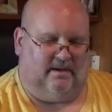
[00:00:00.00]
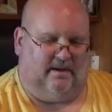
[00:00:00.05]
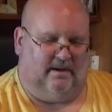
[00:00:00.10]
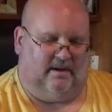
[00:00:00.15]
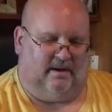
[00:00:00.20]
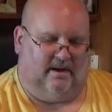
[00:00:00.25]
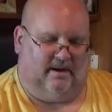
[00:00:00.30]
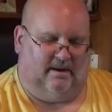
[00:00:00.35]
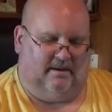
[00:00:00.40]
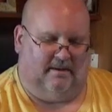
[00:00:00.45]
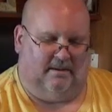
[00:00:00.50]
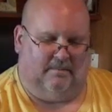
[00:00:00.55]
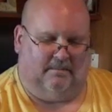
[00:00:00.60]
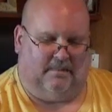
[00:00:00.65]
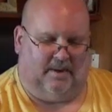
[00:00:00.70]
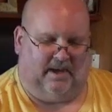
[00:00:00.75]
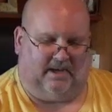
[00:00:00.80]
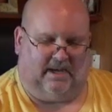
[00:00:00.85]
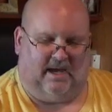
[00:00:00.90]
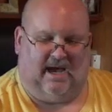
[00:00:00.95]

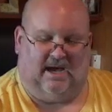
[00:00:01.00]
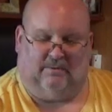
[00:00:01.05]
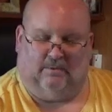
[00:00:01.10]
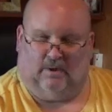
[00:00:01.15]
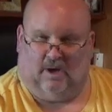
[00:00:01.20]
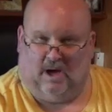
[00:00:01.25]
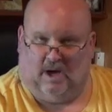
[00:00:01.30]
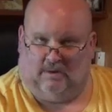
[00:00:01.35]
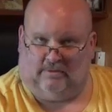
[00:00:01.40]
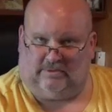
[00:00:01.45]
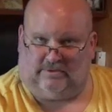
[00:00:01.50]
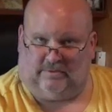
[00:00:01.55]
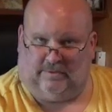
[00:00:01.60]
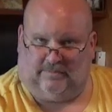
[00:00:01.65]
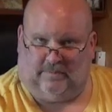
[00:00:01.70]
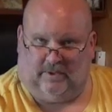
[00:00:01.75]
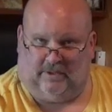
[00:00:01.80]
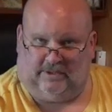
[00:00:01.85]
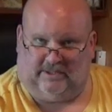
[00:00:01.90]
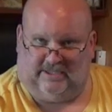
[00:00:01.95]
But I will always
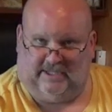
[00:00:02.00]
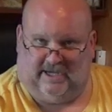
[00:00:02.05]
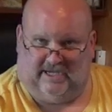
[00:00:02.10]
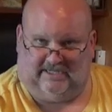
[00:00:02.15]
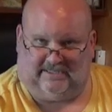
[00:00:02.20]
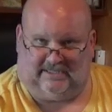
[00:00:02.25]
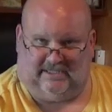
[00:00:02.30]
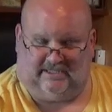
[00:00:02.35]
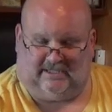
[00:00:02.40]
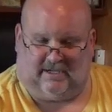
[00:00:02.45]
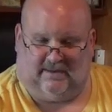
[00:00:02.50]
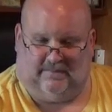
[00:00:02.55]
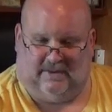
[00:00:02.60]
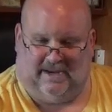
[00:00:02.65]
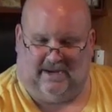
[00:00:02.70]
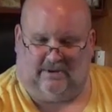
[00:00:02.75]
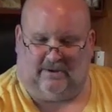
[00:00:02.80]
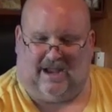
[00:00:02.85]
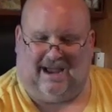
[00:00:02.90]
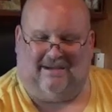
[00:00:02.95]
report to the incident
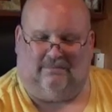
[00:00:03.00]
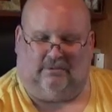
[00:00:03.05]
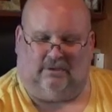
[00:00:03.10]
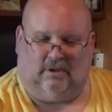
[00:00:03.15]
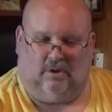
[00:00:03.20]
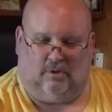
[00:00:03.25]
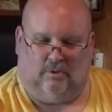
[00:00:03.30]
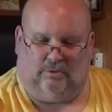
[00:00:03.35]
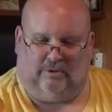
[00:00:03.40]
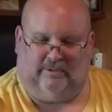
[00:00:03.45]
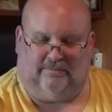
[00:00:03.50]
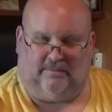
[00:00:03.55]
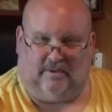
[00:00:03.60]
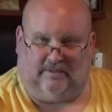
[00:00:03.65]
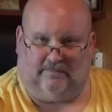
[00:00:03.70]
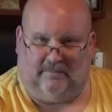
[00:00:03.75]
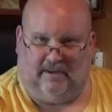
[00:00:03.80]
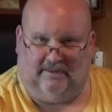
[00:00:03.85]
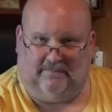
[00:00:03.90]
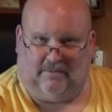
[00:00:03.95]
commander. I will only
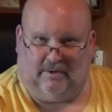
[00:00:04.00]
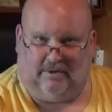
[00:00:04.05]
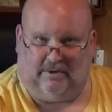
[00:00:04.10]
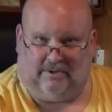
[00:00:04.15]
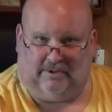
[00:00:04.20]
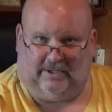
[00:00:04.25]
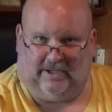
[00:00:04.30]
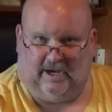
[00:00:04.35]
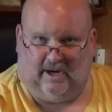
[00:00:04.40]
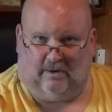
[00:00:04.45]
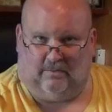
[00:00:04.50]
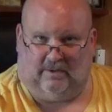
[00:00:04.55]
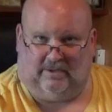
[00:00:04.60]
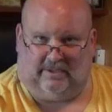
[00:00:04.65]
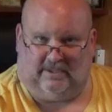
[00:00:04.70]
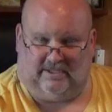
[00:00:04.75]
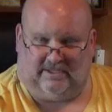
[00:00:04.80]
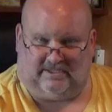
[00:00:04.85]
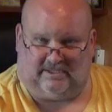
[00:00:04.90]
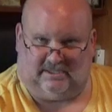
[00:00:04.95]
put my bird in the air when
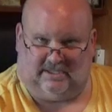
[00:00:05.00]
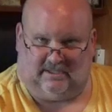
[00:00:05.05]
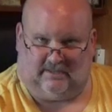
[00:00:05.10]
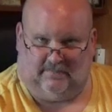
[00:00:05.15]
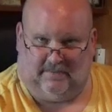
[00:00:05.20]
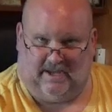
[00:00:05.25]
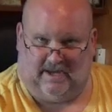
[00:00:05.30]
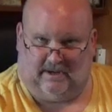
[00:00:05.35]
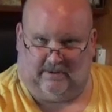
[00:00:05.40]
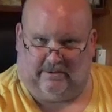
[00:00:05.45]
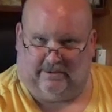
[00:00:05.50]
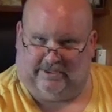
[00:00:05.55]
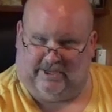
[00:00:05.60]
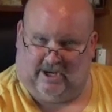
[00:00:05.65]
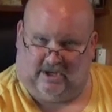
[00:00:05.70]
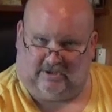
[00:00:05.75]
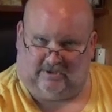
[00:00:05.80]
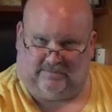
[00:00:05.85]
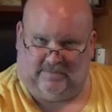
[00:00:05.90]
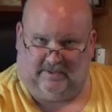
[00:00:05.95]
the incident commander
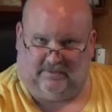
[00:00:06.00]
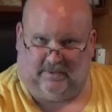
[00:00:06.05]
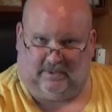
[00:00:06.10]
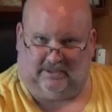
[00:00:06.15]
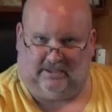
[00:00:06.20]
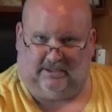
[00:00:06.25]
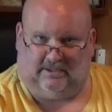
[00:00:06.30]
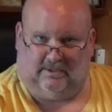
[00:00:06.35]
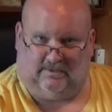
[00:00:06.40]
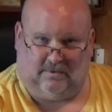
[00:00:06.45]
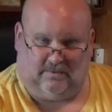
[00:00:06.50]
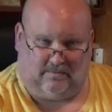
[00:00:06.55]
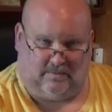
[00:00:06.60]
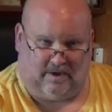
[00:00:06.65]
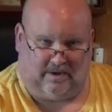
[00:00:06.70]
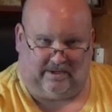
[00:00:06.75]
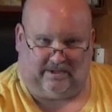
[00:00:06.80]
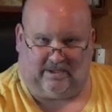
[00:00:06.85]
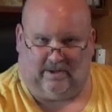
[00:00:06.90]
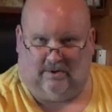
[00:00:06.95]
tells me what to do and
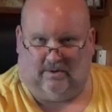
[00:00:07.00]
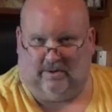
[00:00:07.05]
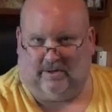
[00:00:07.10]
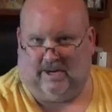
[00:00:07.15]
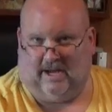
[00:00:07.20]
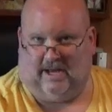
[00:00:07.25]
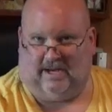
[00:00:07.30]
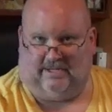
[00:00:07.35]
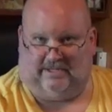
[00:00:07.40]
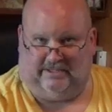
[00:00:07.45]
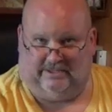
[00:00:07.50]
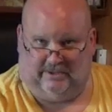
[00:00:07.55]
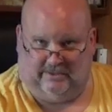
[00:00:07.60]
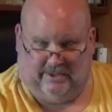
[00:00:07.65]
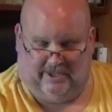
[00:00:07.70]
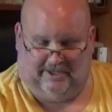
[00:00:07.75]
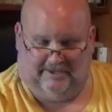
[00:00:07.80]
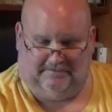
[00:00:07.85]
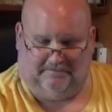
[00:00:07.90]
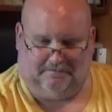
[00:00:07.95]
where to go and how to do
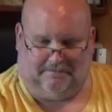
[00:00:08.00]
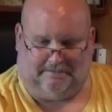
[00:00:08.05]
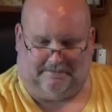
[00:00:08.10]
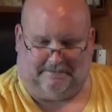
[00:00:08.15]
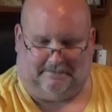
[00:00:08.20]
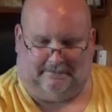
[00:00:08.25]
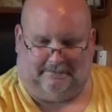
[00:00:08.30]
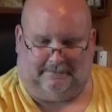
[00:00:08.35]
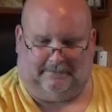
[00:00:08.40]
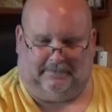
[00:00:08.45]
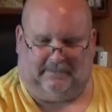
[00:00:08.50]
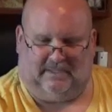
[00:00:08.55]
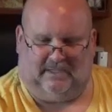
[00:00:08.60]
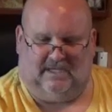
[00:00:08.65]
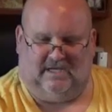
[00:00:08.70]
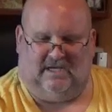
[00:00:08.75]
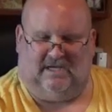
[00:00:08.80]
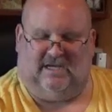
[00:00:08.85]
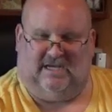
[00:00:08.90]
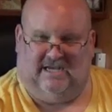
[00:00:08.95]
it.
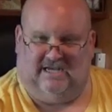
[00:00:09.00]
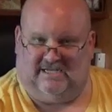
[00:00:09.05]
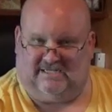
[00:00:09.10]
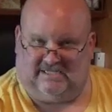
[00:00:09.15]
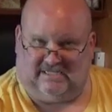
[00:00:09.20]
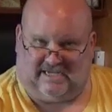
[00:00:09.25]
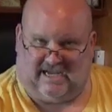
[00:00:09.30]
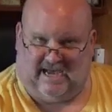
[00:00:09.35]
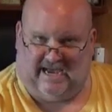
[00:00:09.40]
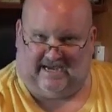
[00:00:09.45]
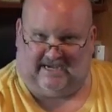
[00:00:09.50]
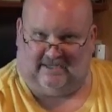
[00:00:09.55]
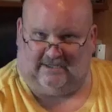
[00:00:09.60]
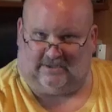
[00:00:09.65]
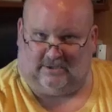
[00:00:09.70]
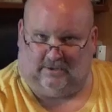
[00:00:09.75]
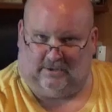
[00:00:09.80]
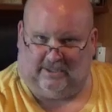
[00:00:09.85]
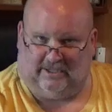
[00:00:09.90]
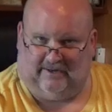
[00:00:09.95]
He is the guy
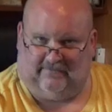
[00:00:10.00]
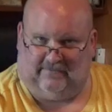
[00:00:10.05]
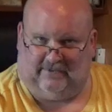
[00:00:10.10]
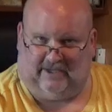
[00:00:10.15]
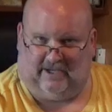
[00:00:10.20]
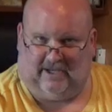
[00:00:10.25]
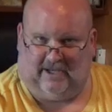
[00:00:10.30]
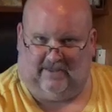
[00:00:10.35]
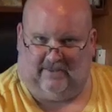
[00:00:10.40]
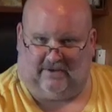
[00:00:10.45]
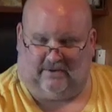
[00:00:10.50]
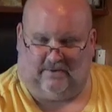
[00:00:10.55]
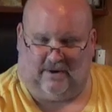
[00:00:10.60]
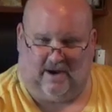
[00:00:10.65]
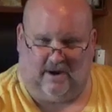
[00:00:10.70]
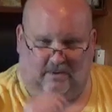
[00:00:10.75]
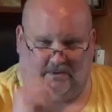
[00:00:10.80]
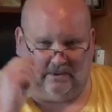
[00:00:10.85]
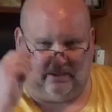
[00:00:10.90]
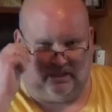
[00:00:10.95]
controlling everything on the
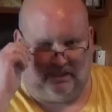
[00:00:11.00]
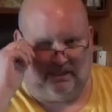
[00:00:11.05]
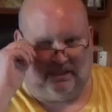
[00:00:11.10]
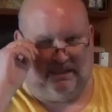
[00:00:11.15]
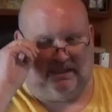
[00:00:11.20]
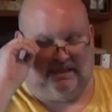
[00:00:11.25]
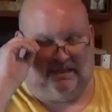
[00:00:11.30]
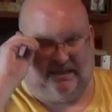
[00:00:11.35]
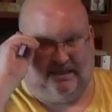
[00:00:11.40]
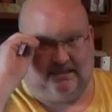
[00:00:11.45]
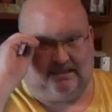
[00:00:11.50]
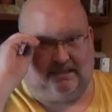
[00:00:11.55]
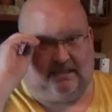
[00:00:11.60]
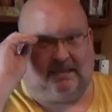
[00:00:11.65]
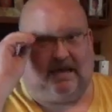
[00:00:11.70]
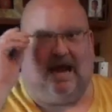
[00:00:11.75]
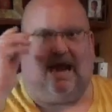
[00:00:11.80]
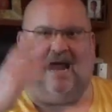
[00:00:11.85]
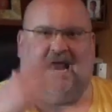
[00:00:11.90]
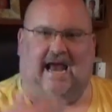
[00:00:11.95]
ground. He's the
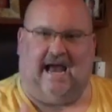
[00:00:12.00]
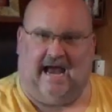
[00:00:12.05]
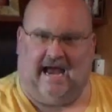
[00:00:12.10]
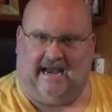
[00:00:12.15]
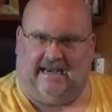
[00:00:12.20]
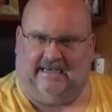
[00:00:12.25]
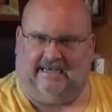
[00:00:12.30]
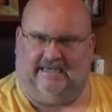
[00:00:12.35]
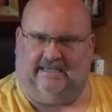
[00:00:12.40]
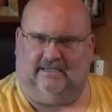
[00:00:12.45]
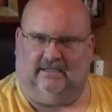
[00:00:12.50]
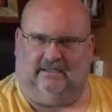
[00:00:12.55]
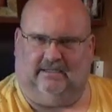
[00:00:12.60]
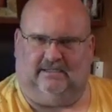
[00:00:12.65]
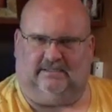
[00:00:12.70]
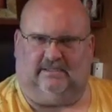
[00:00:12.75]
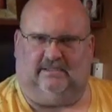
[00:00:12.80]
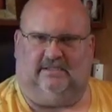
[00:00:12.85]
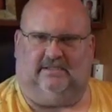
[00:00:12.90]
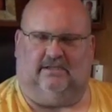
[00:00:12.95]
guy I need to
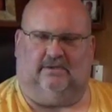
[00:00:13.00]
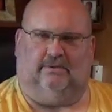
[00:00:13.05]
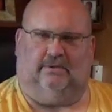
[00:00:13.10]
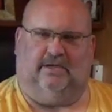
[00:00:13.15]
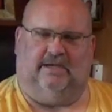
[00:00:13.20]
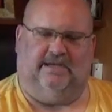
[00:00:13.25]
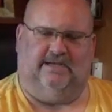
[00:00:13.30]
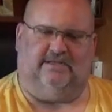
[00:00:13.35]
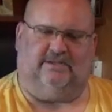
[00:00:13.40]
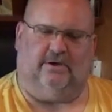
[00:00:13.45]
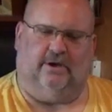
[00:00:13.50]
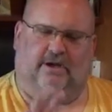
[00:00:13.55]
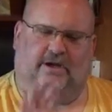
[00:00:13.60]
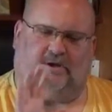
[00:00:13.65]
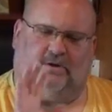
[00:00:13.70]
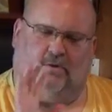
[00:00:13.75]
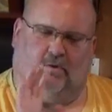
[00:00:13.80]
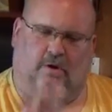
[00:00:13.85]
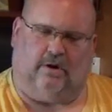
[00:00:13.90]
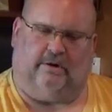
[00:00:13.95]
listen to. He's going to
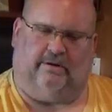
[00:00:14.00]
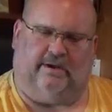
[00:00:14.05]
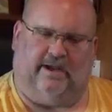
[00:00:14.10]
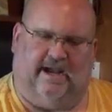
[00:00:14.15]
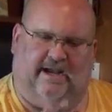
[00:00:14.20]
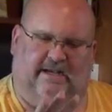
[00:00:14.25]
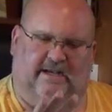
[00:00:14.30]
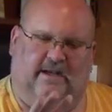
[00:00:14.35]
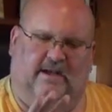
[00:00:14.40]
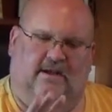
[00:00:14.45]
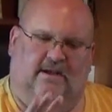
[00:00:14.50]
coordinate